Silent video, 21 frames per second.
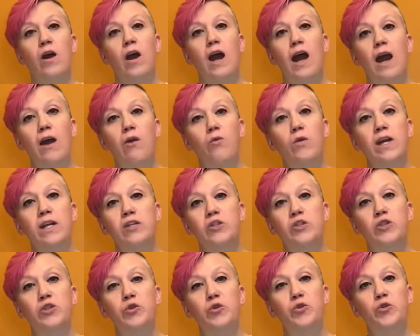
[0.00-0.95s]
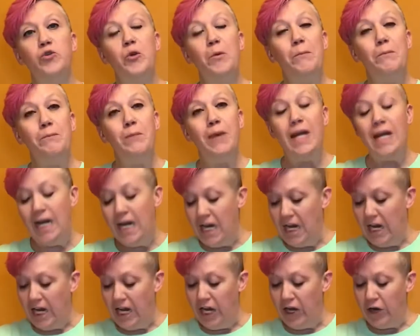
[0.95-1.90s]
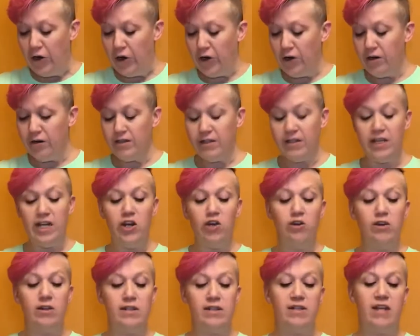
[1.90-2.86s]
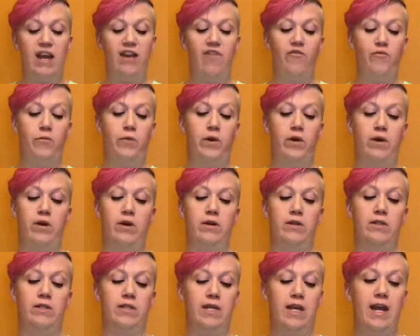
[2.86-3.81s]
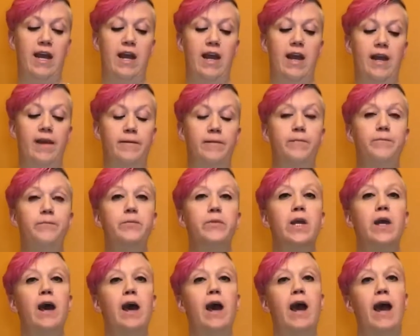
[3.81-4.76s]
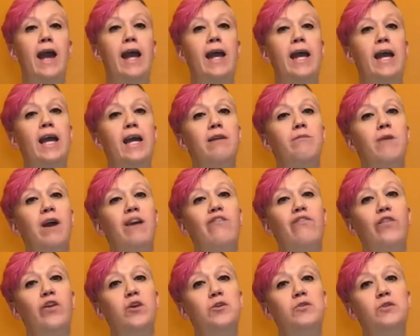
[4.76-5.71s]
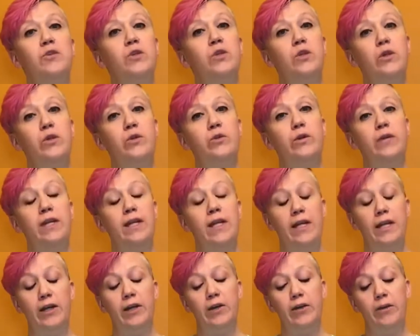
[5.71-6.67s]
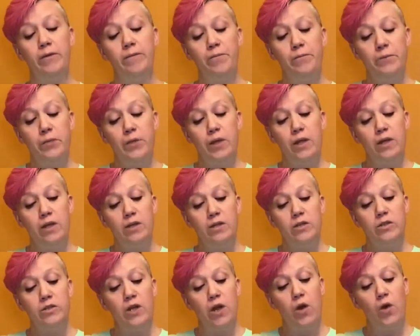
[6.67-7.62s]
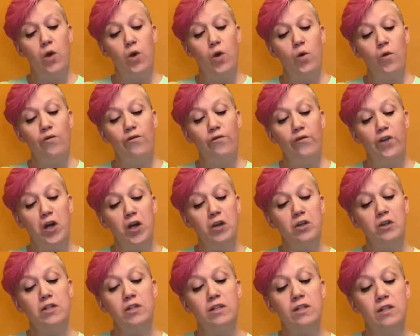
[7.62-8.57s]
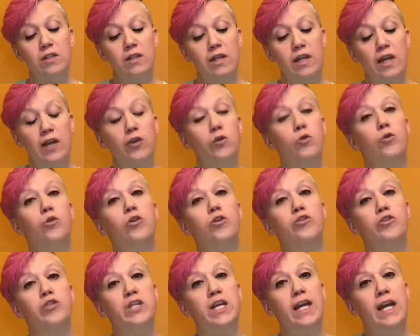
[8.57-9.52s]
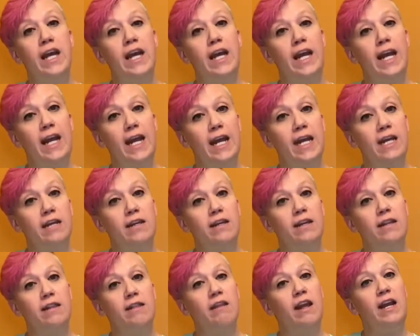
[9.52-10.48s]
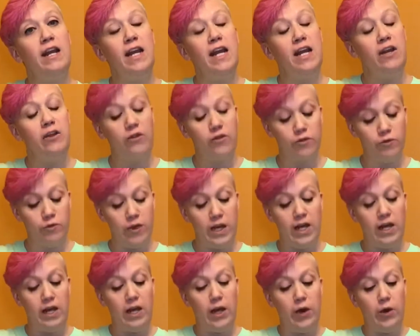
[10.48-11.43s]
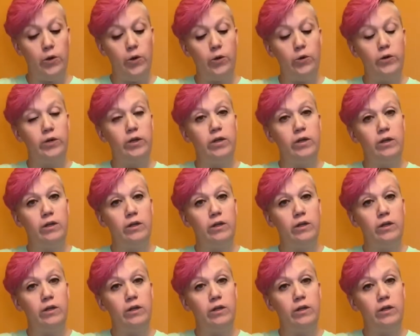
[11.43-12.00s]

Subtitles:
I went to Mini Gear Secret Safe Box and I hid my first clue in here. So first, in order to get in, they need a 3-code